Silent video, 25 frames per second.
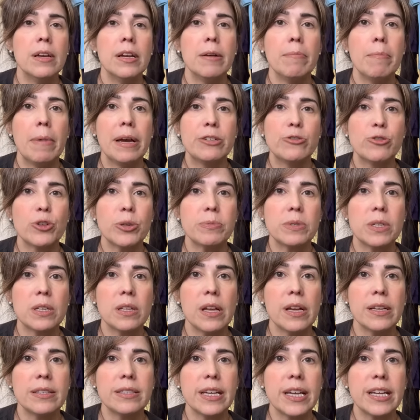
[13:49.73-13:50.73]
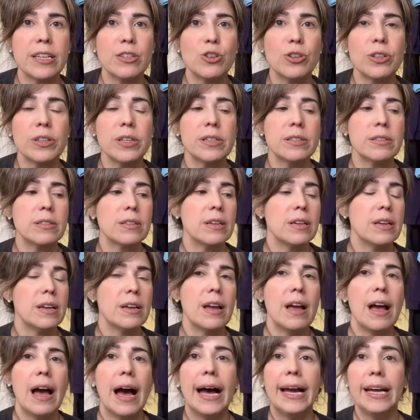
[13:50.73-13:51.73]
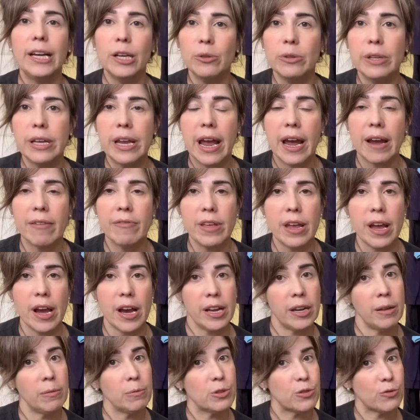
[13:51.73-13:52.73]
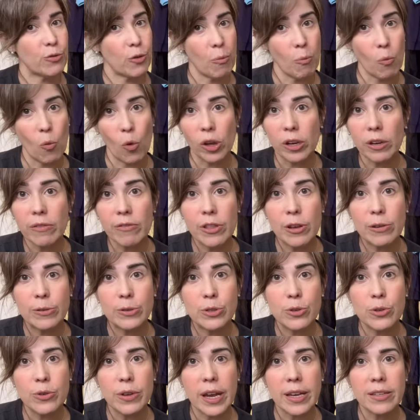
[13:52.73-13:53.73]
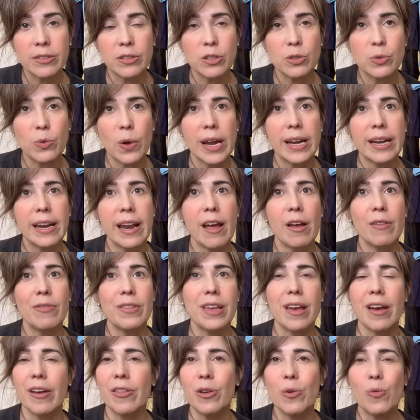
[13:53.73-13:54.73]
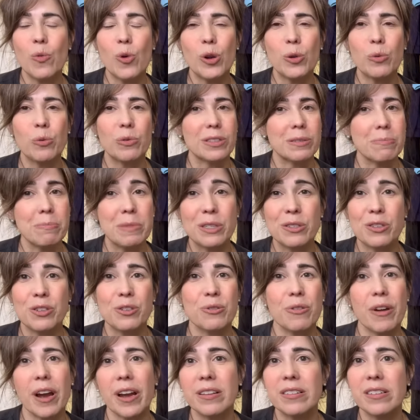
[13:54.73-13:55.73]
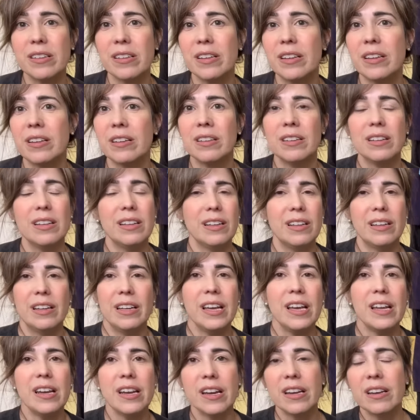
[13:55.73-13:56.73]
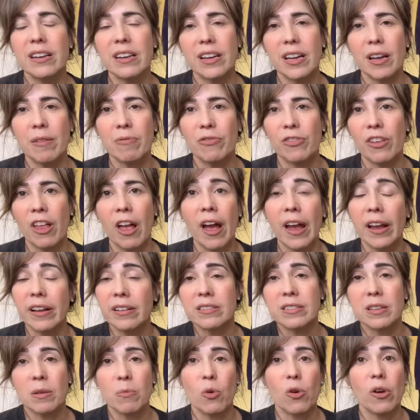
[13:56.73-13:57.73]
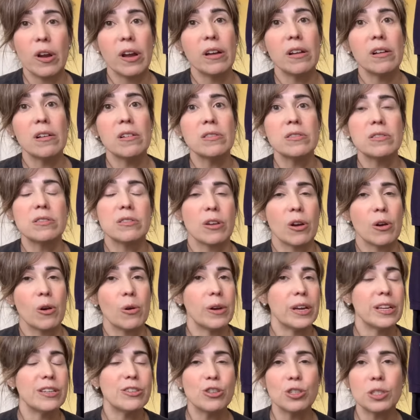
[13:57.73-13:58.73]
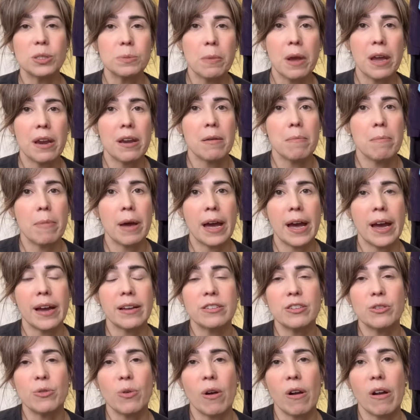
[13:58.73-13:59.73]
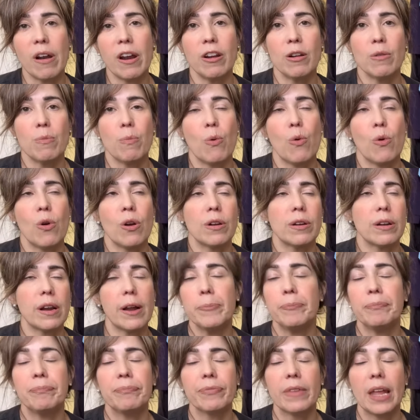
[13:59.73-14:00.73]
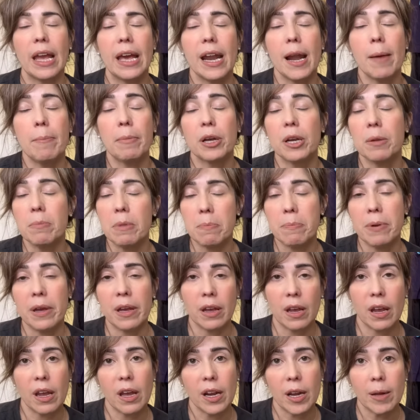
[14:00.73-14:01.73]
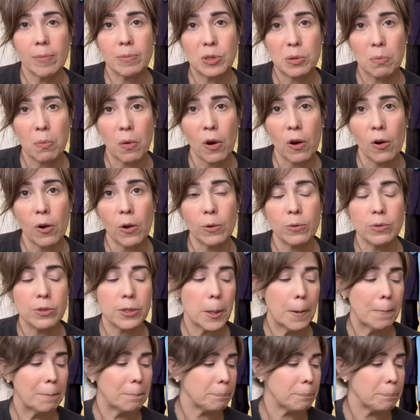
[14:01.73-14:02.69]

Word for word: my trip to Los Angeles. I only have the items from one of those suitcases right now. The other one was misdirected. It ended up flying somewhere else, so it just made it back to our airport, and I'm going to be picking it up tomorrow. So